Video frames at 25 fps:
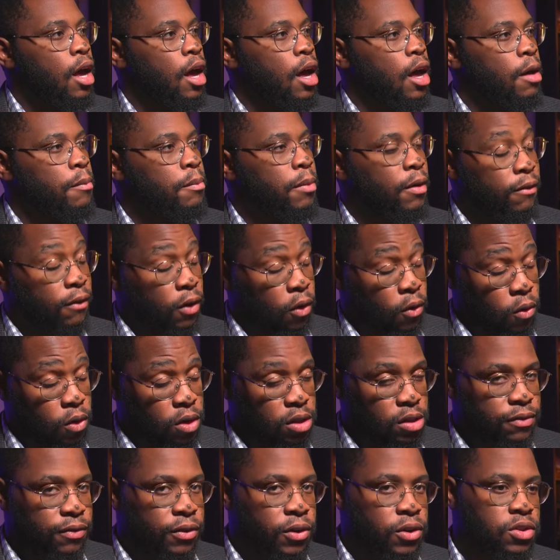But of
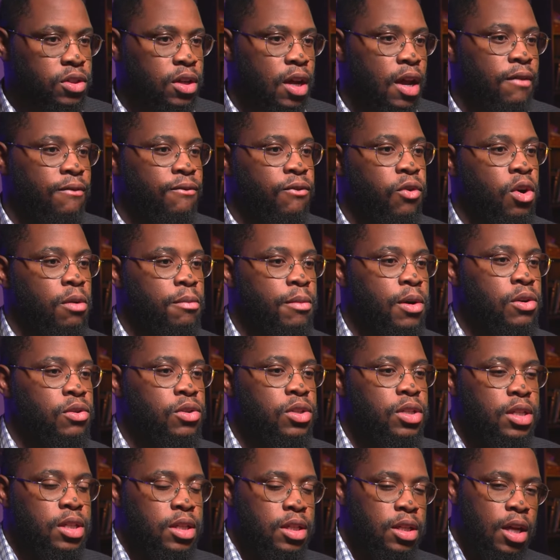course, first and
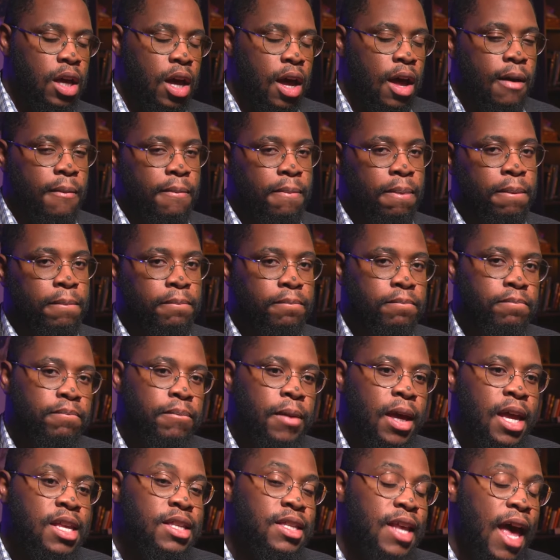foremost,
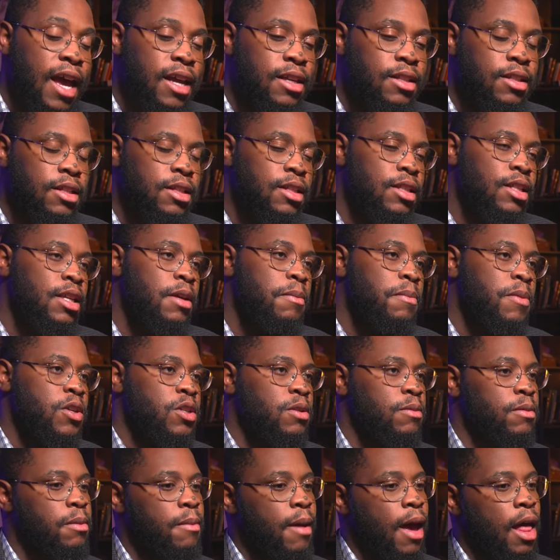His Excellency
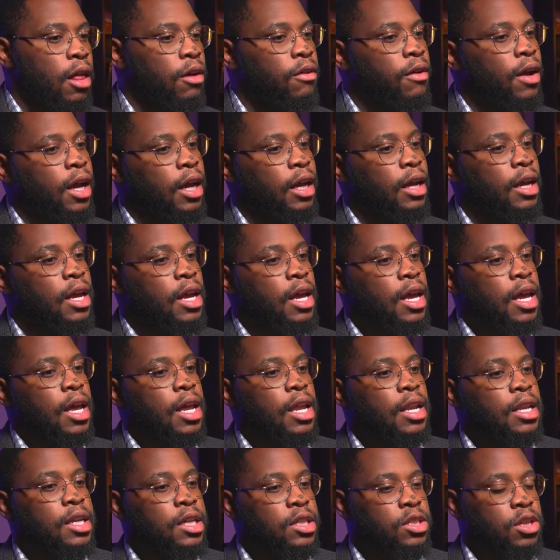Bishop de Mallerais
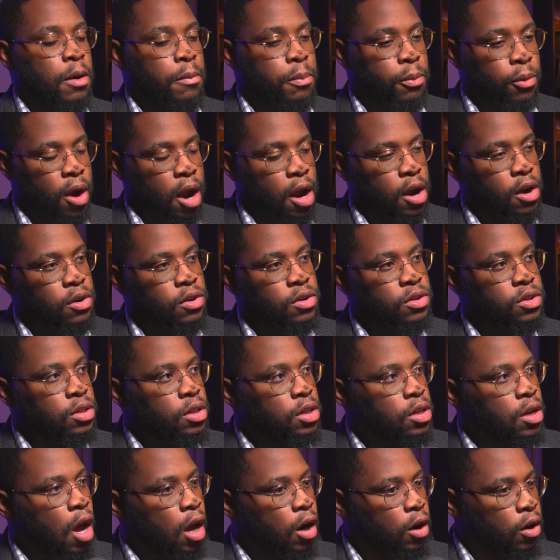needs our
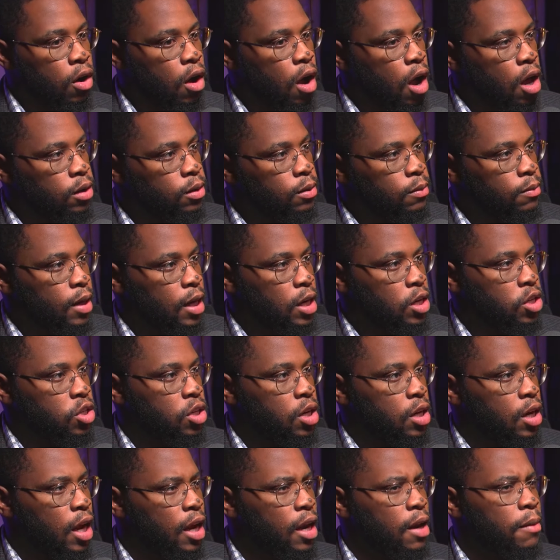prayers, not our
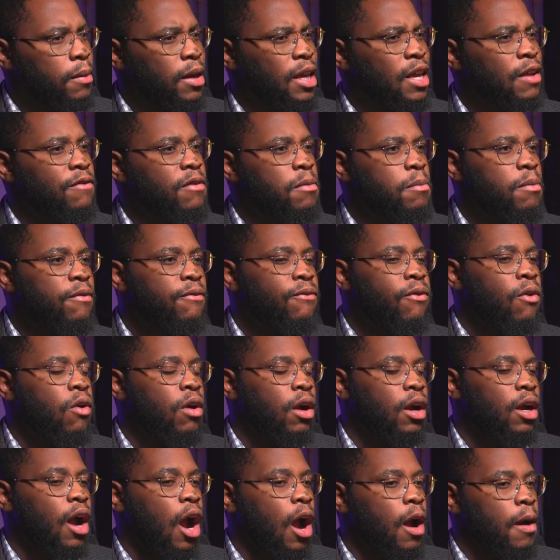condemnation. And even
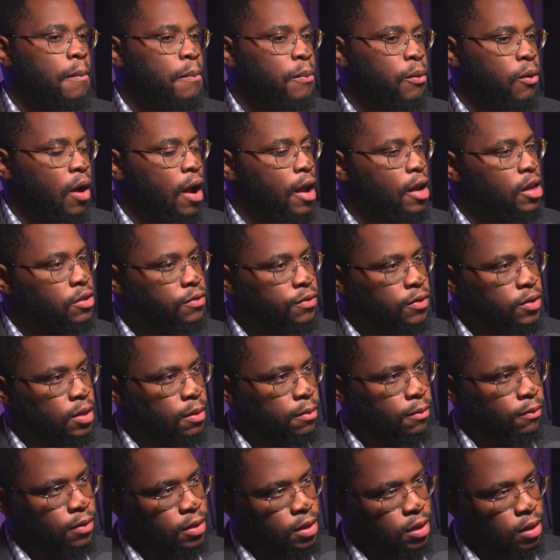before our praise for
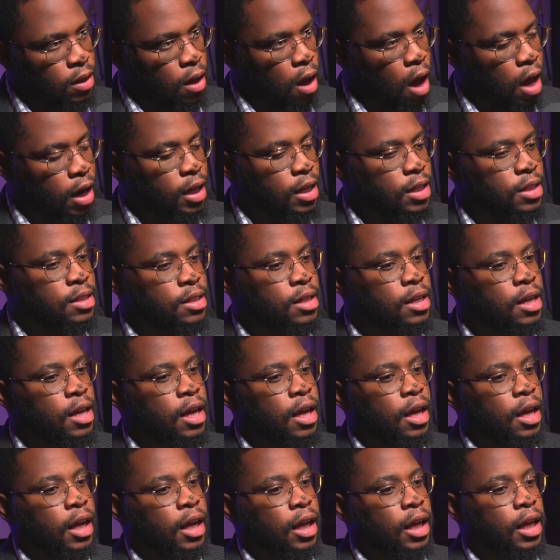some of us in the audience,
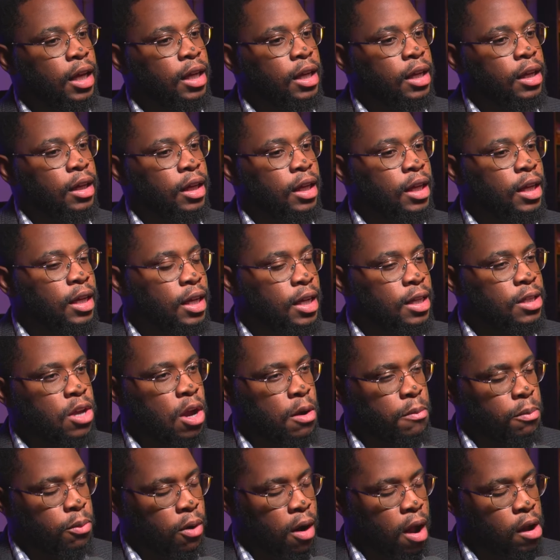he needs
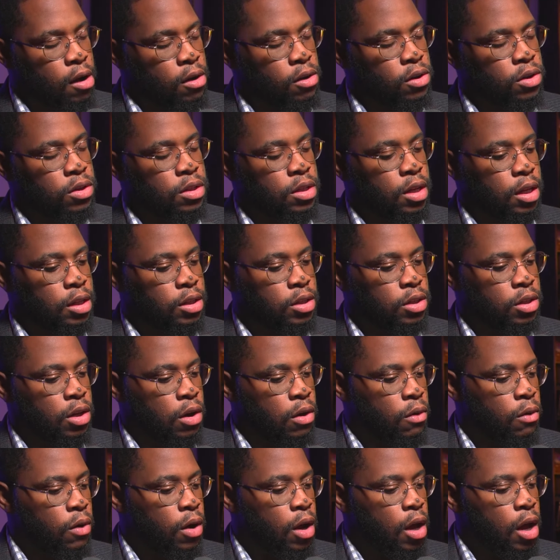our prayers. And
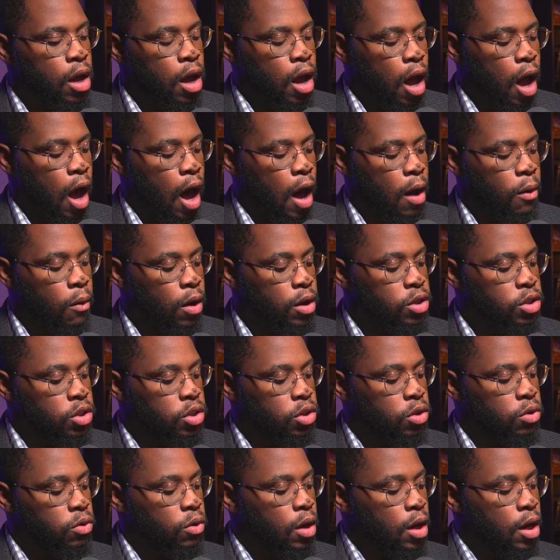so I want
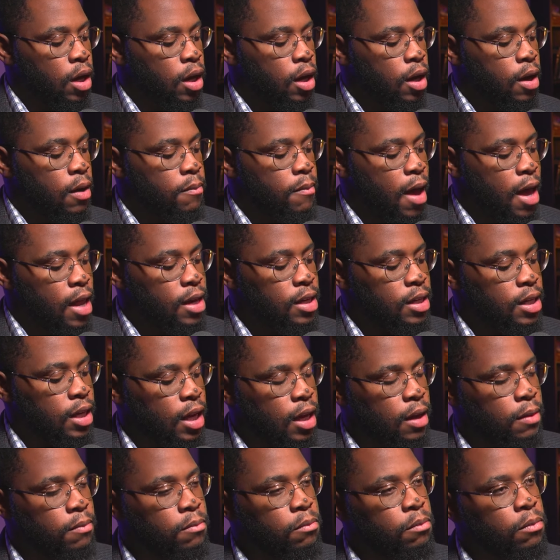to commend
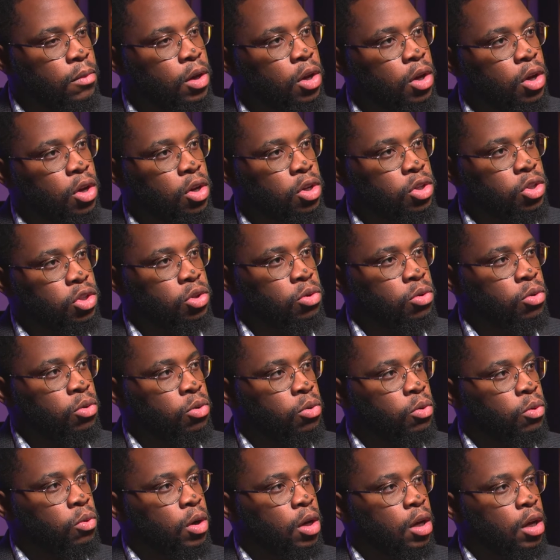him
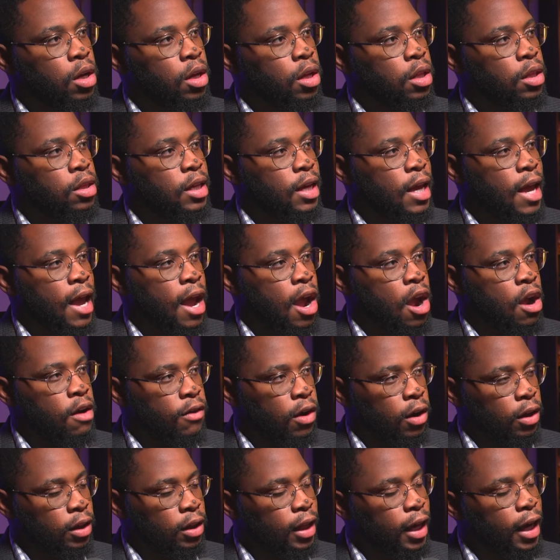to the care
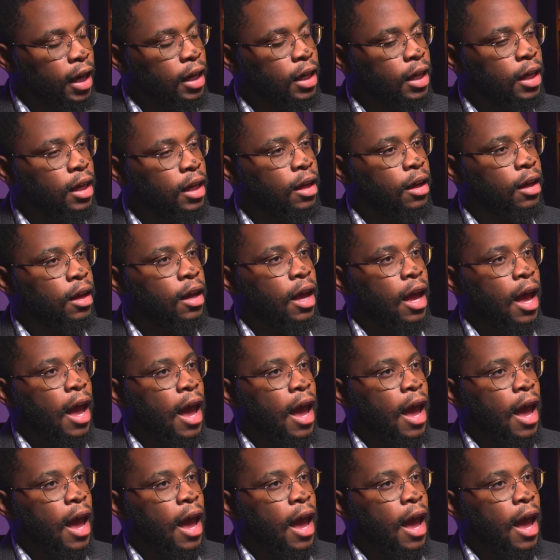of Our Lady.